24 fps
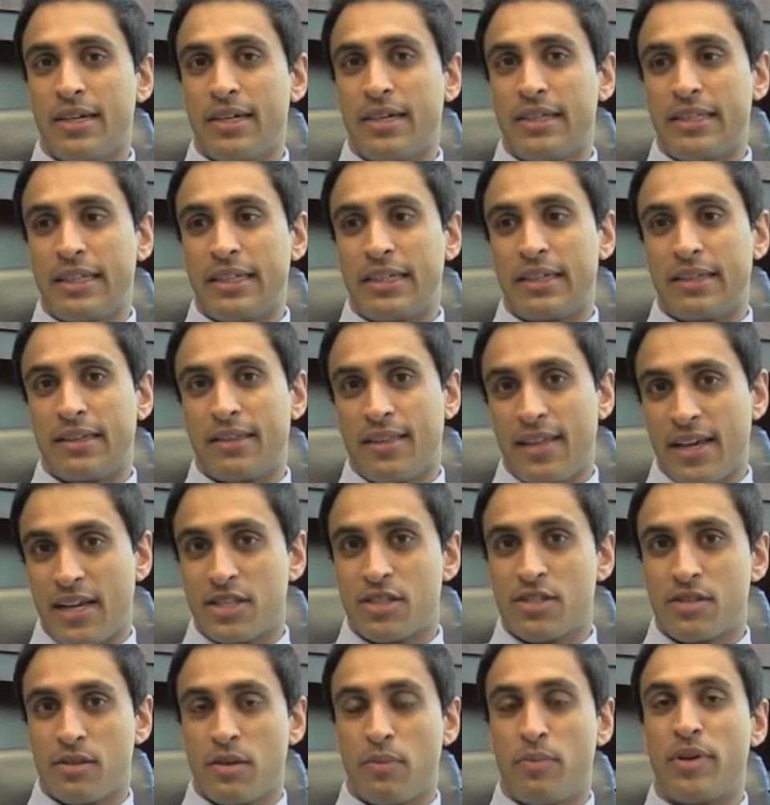I think
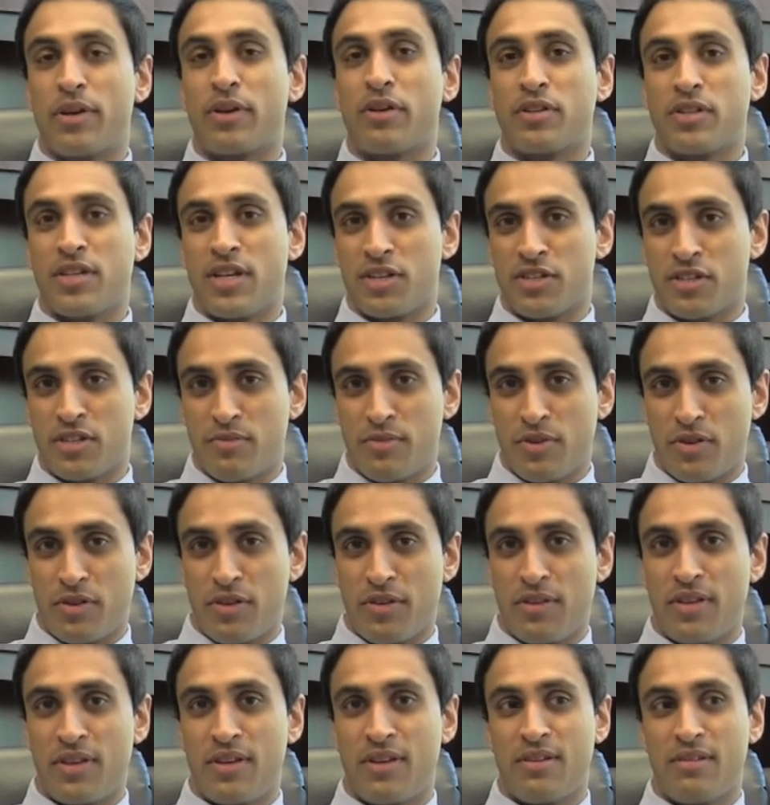that's a bigger
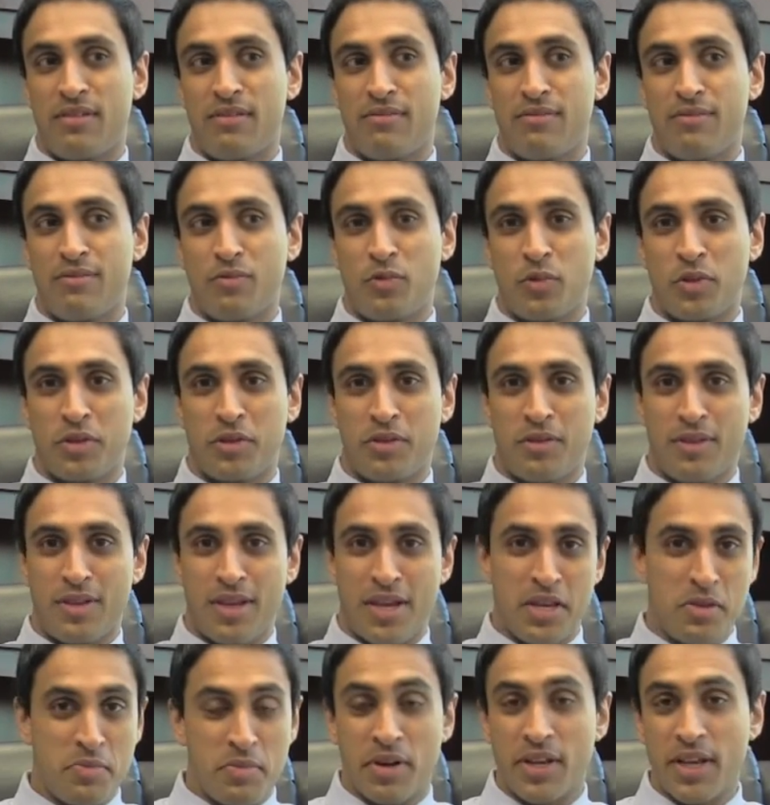testimony than what
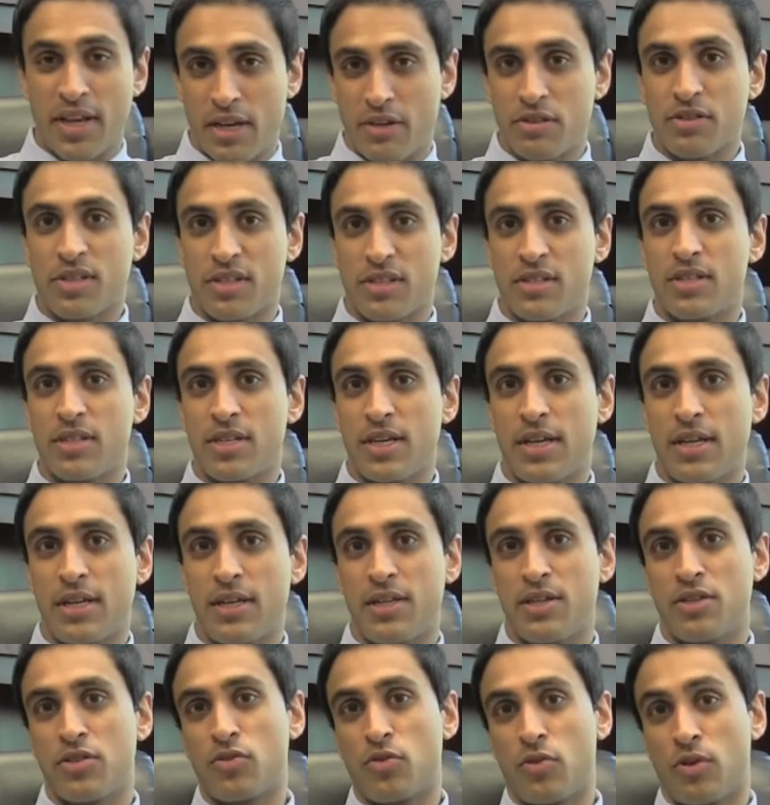anybody else can say
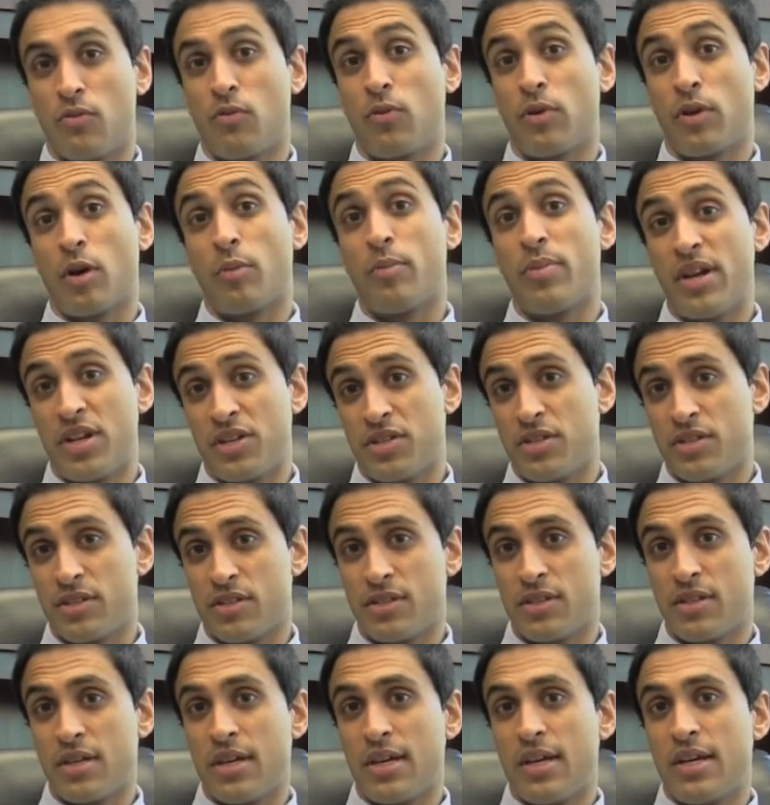is sort of what our
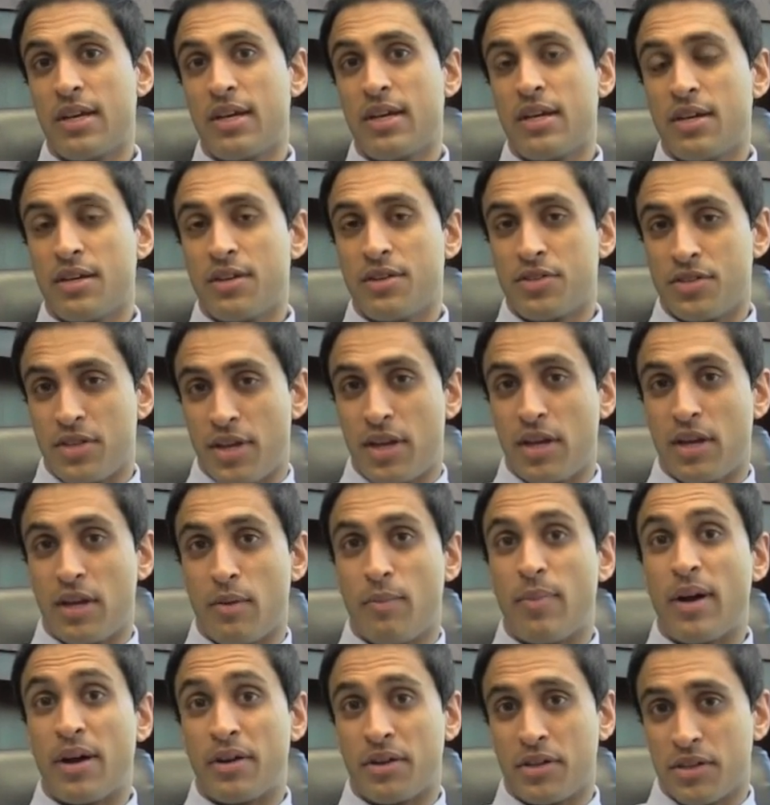patients say
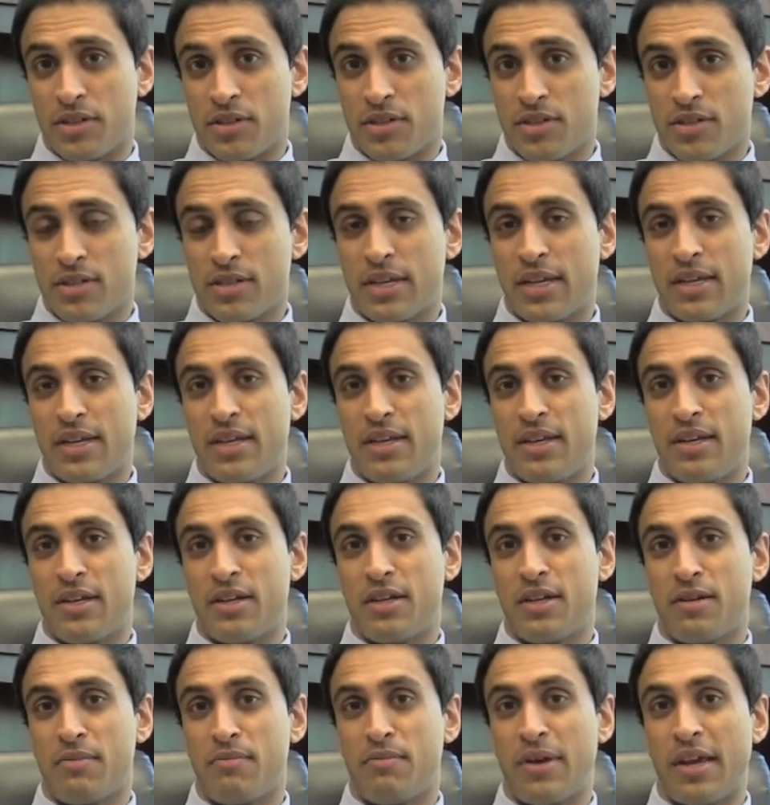about us. And
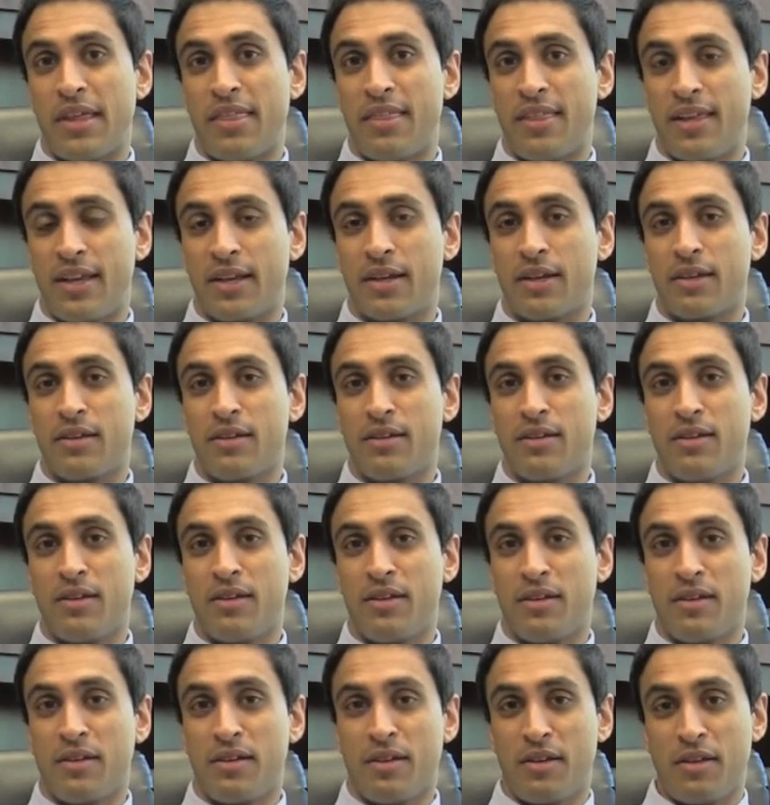um, I think
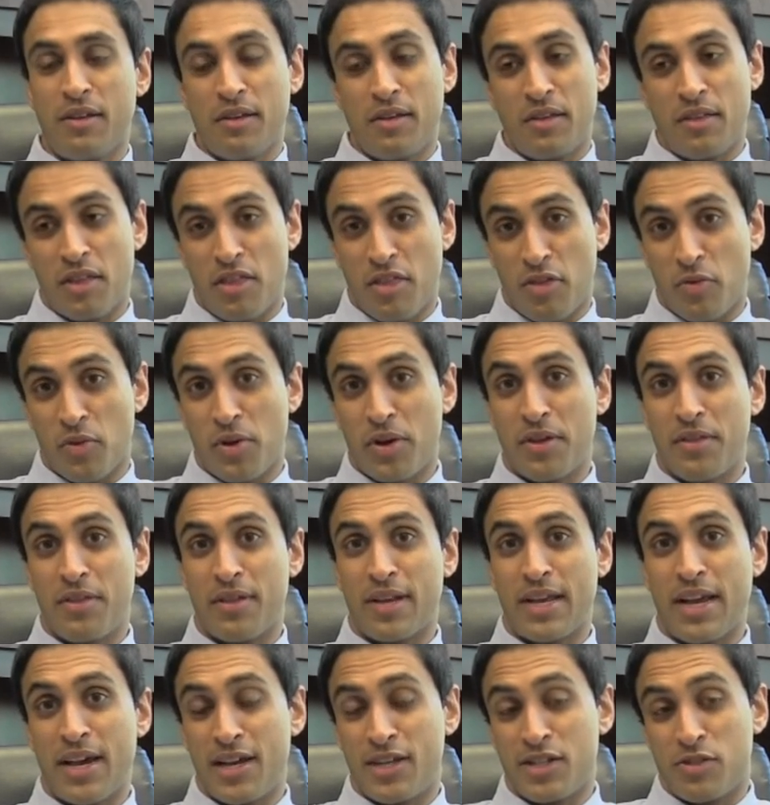the three of
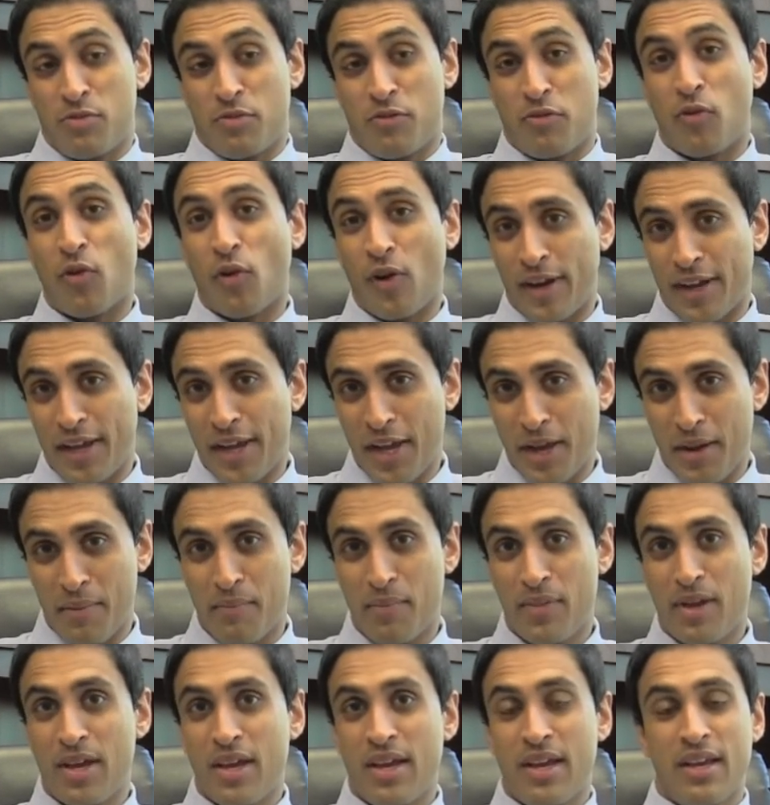the guys before I
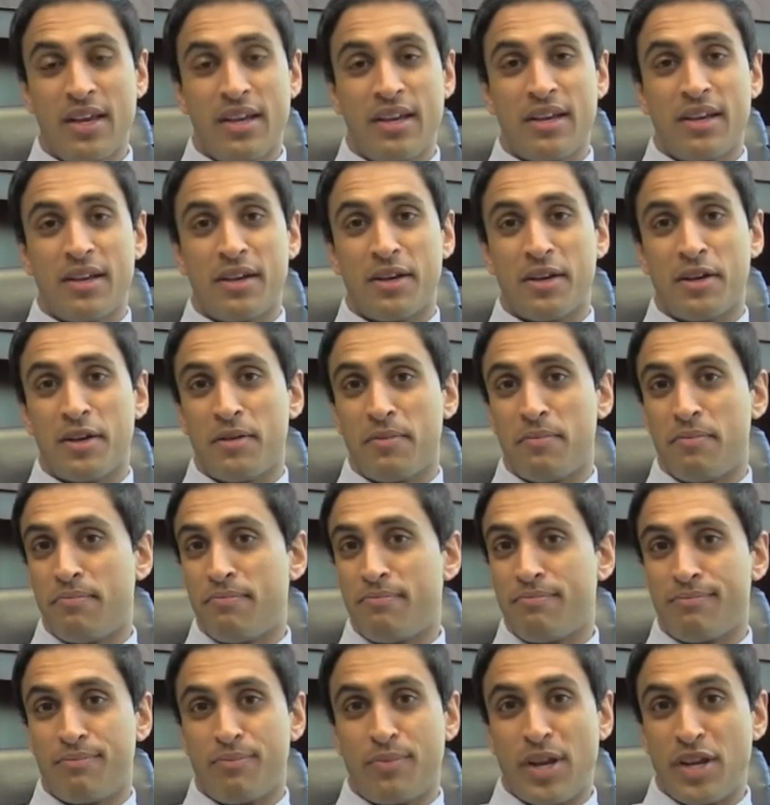came,
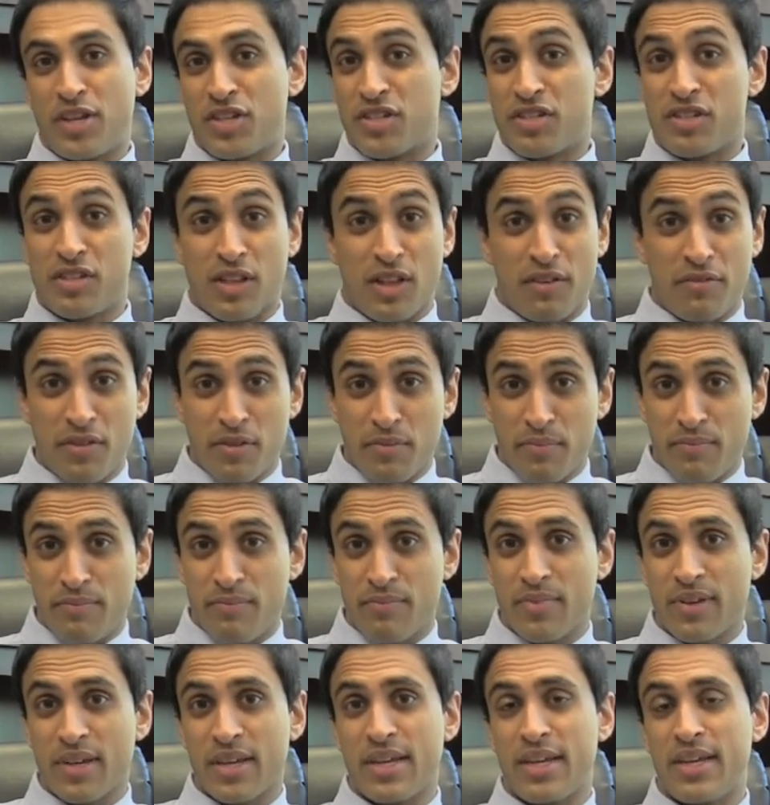um, patients love them.
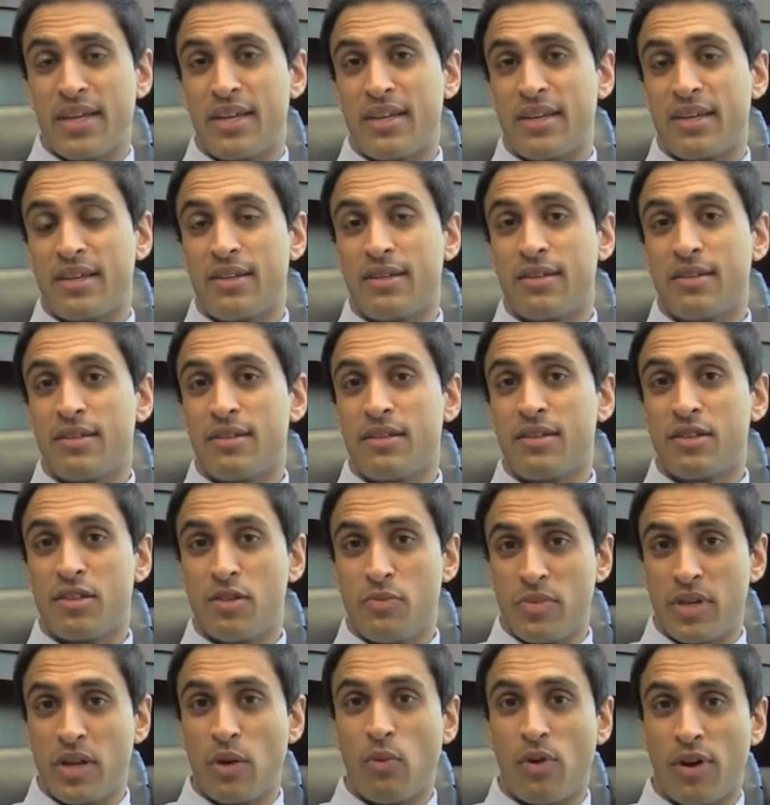And to
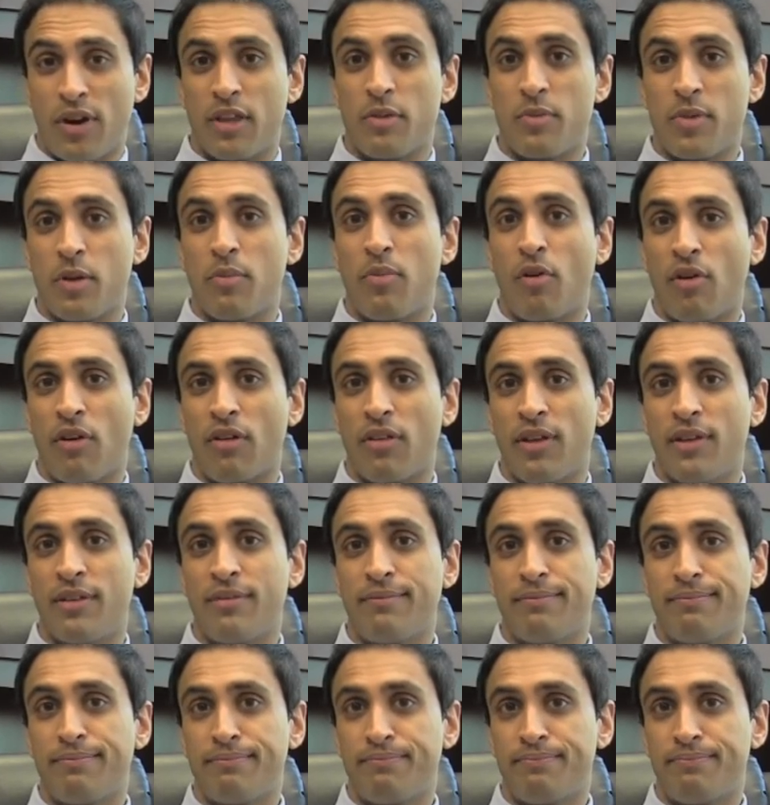me, I wanted to be a part of that.